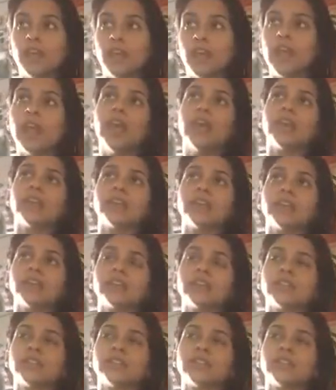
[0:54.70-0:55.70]
And
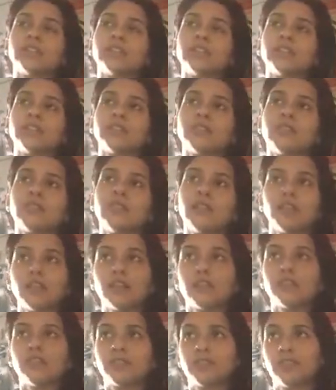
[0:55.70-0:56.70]
a lot
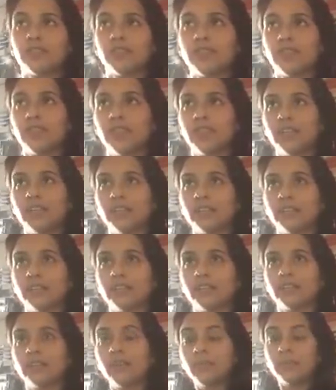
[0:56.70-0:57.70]
of those good
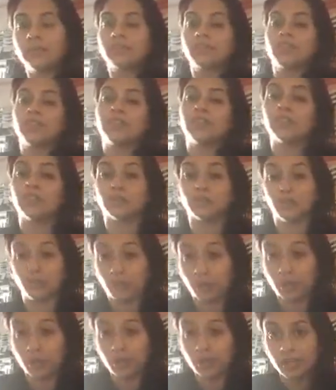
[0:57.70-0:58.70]
things, some of those good things
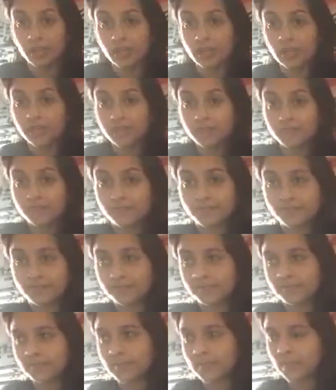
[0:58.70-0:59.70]
were
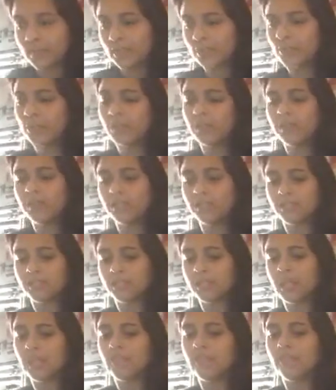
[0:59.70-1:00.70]
you always
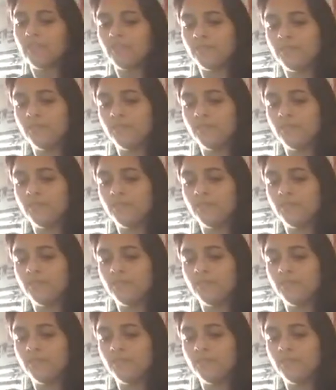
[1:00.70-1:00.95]
gave.